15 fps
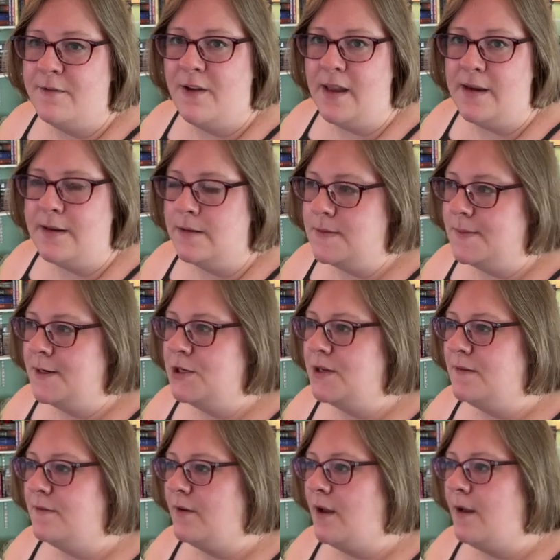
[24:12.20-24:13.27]
find
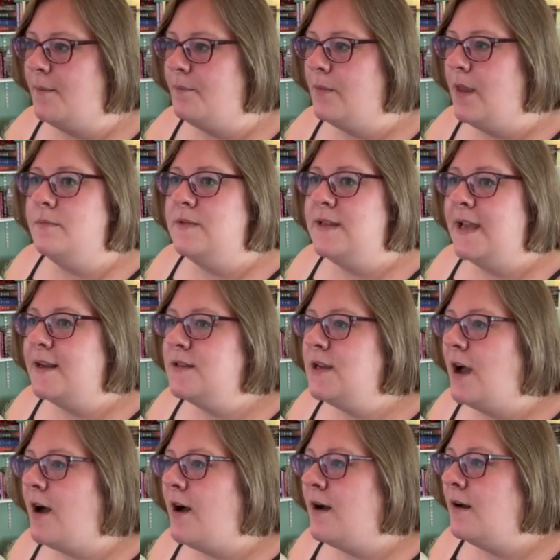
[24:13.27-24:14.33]
inspiration from,
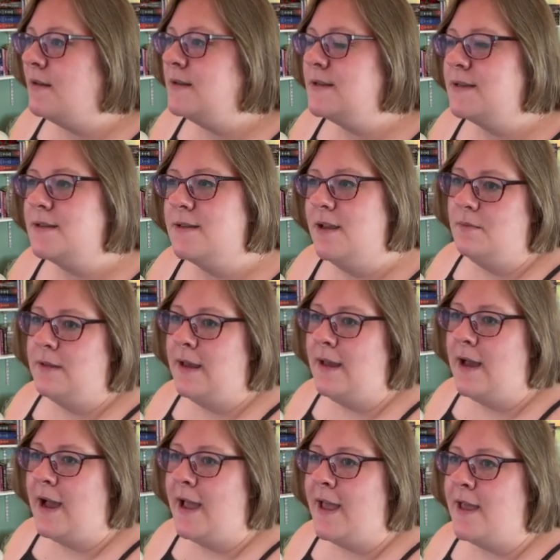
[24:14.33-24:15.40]
TikToks
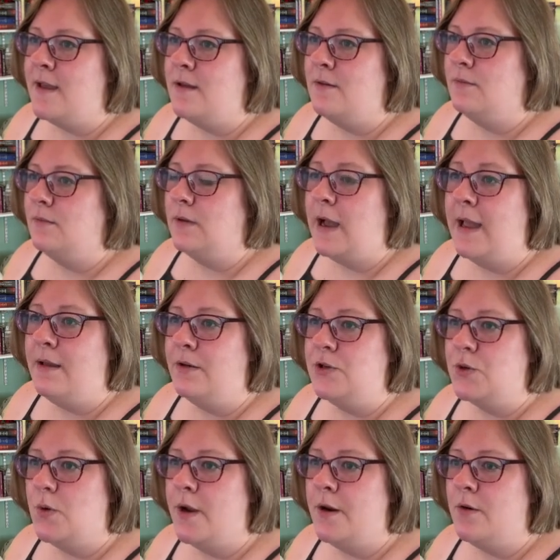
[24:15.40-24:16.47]
that I
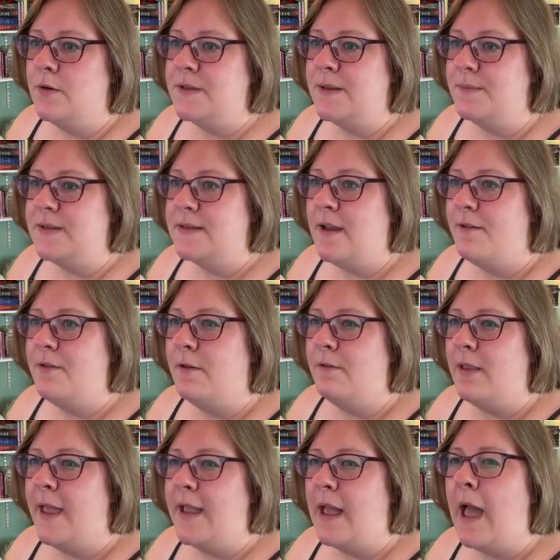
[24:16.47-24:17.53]
enjoyed, or some stuff of
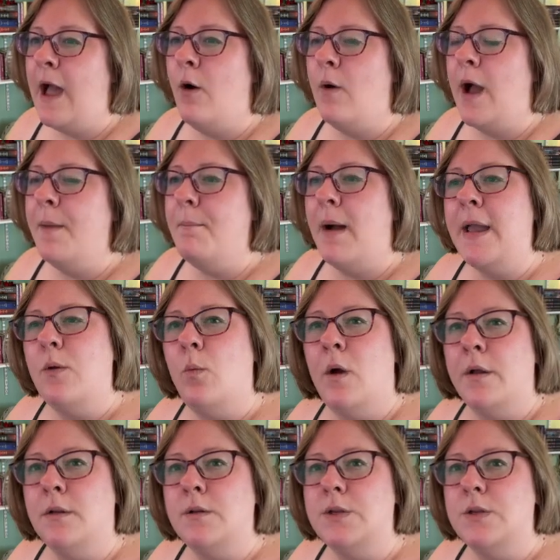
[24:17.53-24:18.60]
like how I might
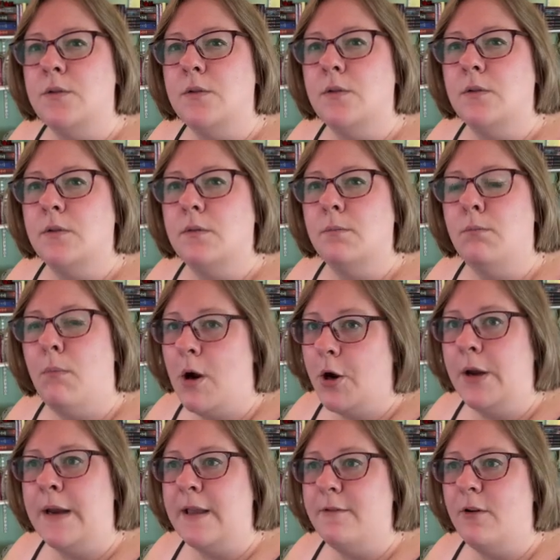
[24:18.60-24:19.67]
want to do
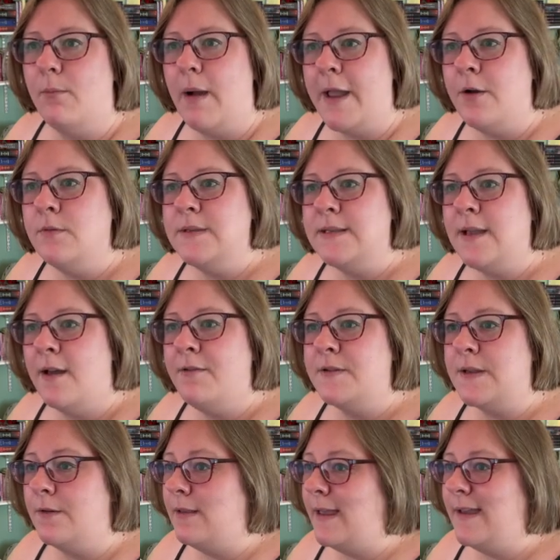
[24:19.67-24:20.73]
marketing for my own stuff.
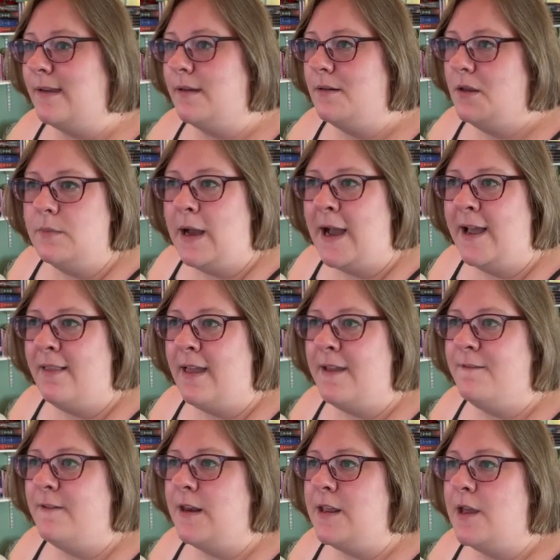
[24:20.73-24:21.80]
So like
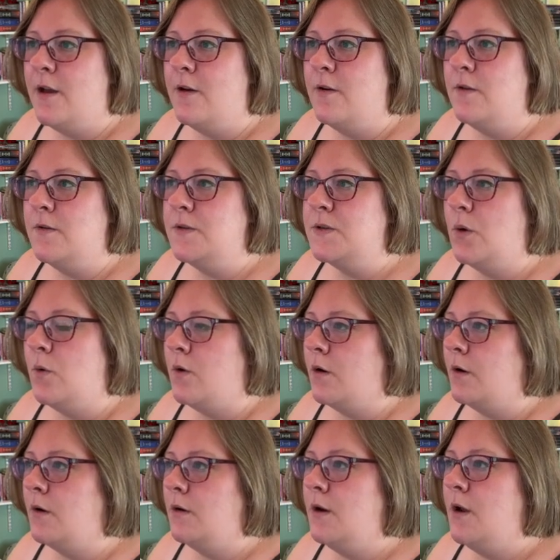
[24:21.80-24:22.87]
highlight videos
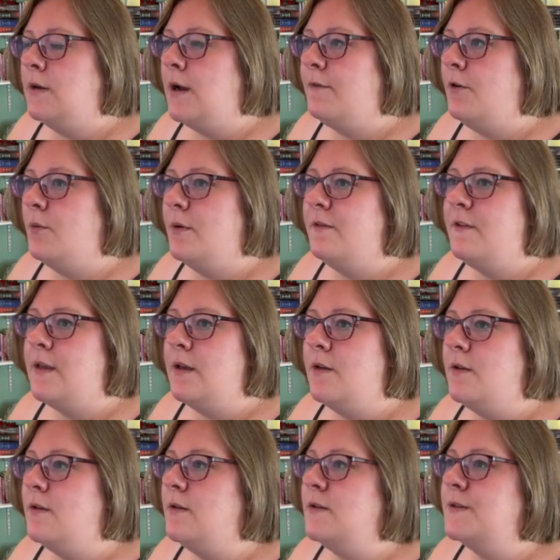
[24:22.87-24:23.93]
or cover
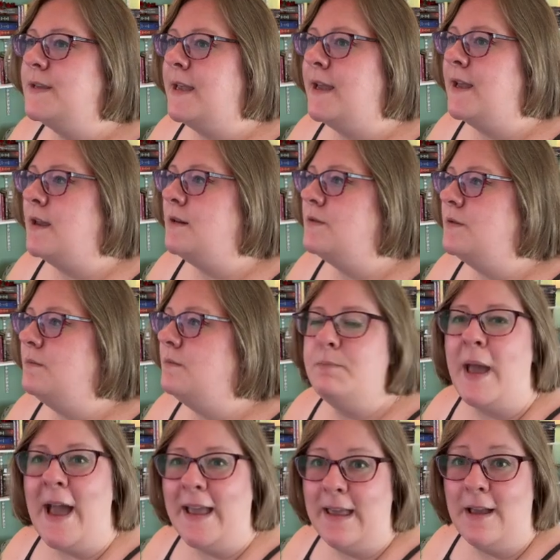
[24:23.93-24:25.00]
reveals and
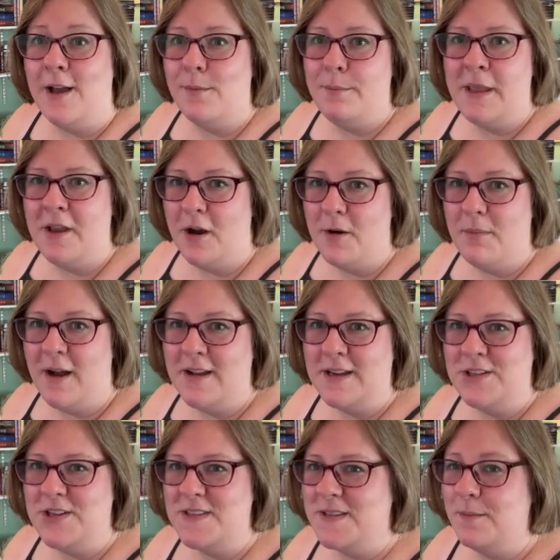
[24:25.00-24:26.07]
packing up PR
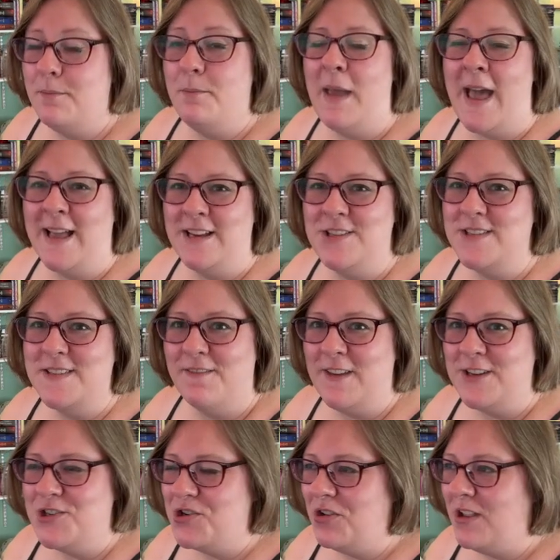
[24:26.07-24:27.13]
packages
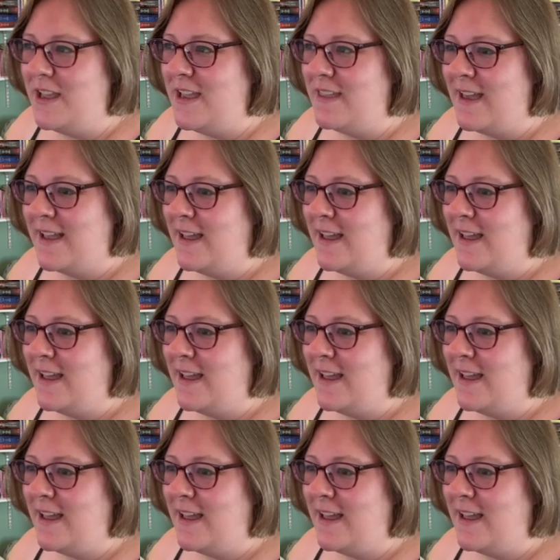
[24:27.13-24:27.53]
eventually, that